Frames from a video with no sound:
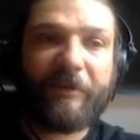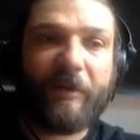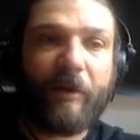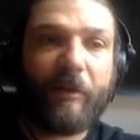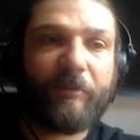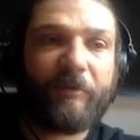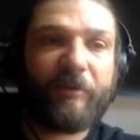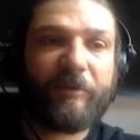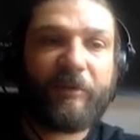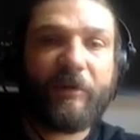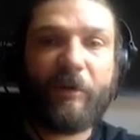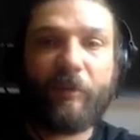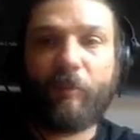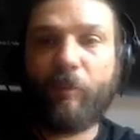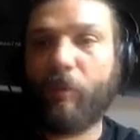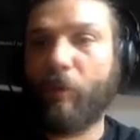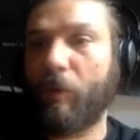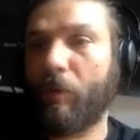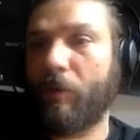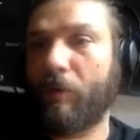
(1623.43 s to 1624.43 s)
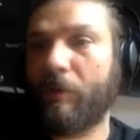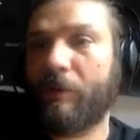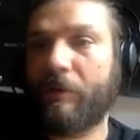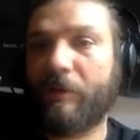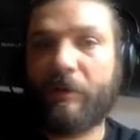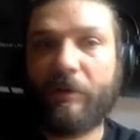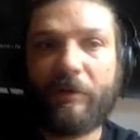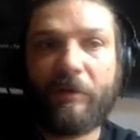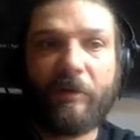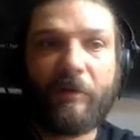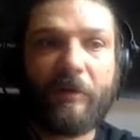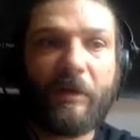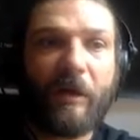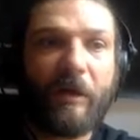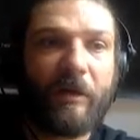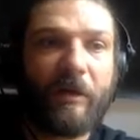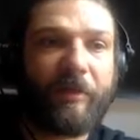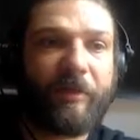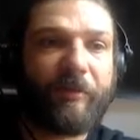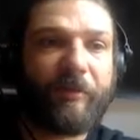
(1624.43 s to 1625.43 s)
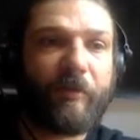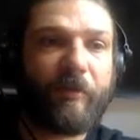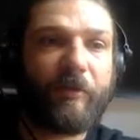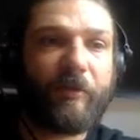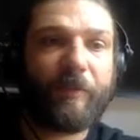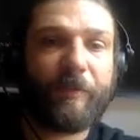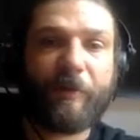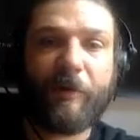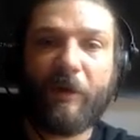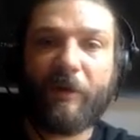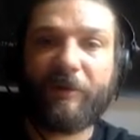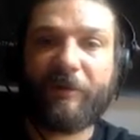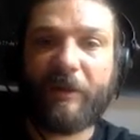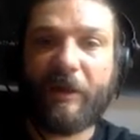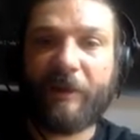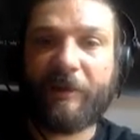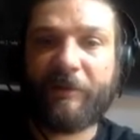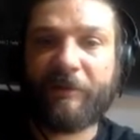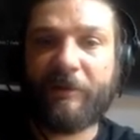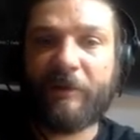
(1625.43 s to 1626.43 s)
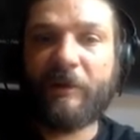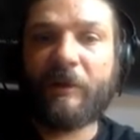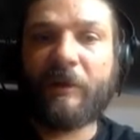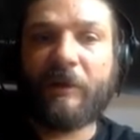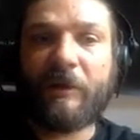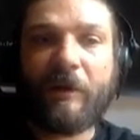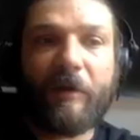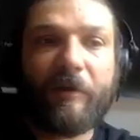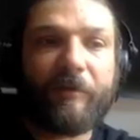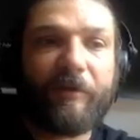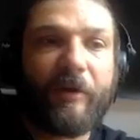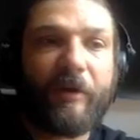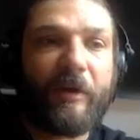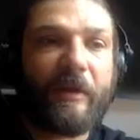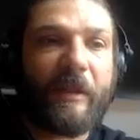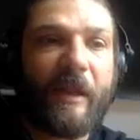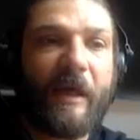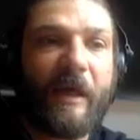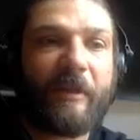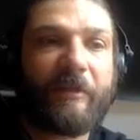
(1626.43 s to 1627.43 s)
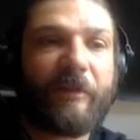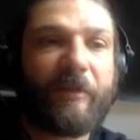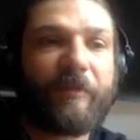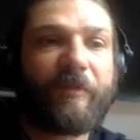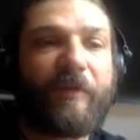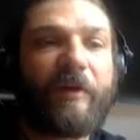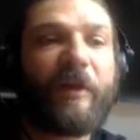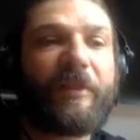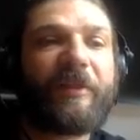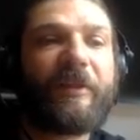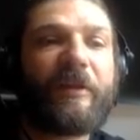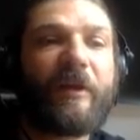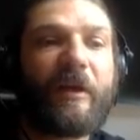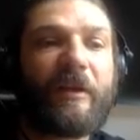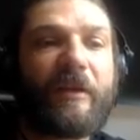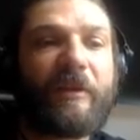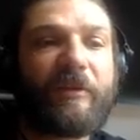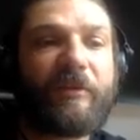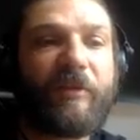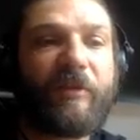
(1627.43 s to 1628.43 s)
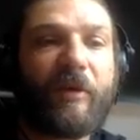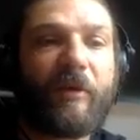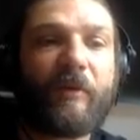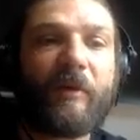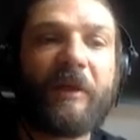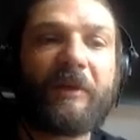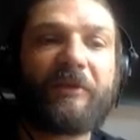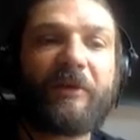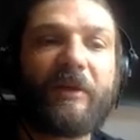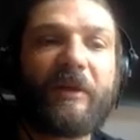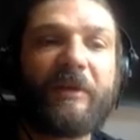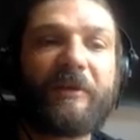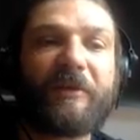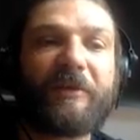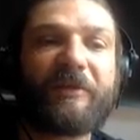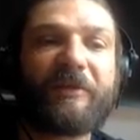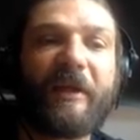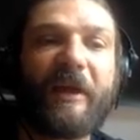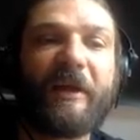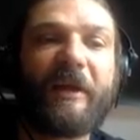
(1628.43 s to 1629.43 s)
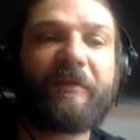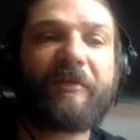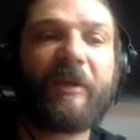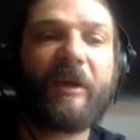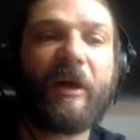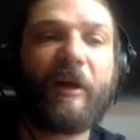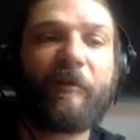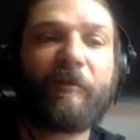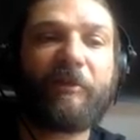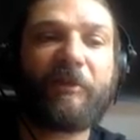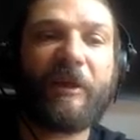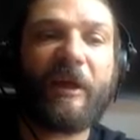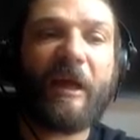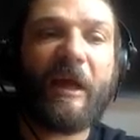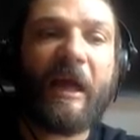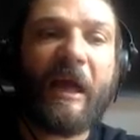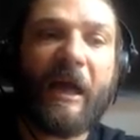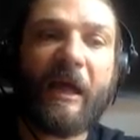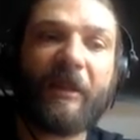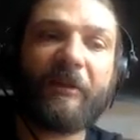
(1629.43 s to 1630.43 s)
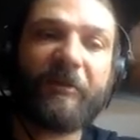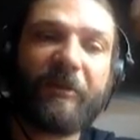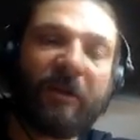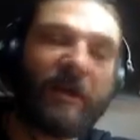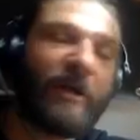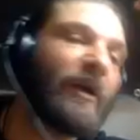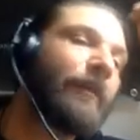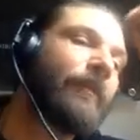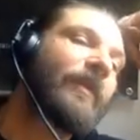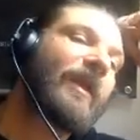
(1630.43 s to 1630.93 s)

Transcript: So I'm just going to walk you guys through the process of doing that. So the first thing that I need to do is I need to save the live set as.